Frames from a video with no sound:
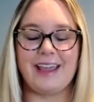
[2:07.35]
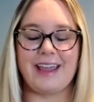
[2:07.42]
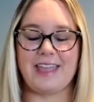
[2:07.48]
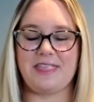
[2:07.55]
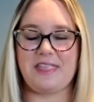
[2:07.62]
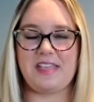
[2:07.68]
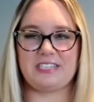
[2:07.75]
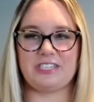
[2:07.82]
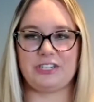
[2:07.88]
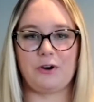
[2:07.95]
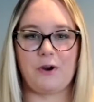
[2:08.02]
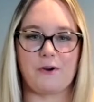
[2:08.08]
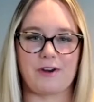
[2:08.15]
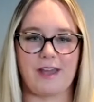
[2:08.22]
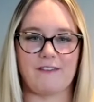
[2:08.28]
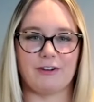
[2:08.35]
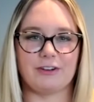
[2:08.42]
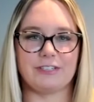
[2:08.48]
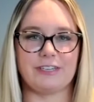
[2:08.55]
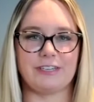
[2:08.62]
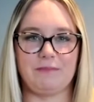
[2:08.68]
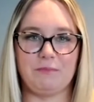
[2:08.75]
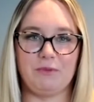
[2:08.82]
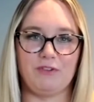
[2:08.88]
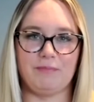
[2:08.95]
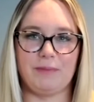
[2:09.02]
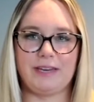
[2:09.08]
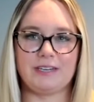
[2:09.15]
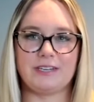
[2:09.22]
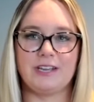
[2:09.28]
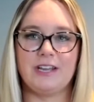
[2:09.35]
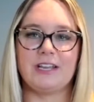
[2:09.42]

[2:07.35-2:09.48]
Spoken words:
and this neurodiversity movement